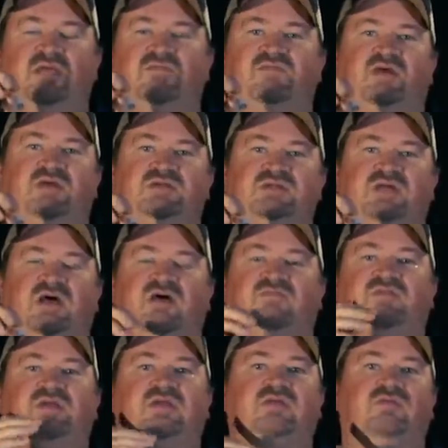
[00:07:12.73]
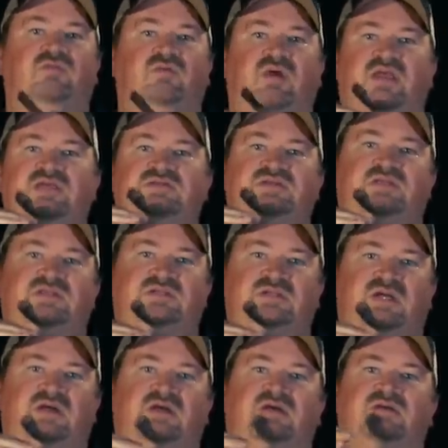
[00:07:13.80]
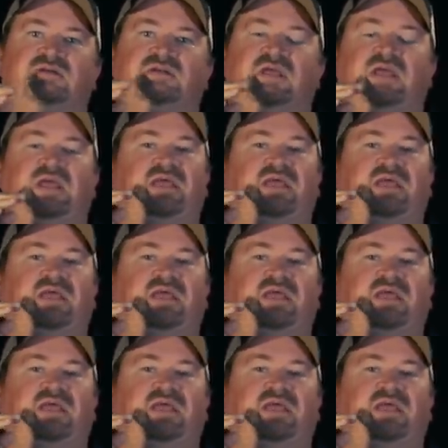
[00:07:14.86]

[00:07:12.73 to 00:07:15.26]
very softly, raising the tongue,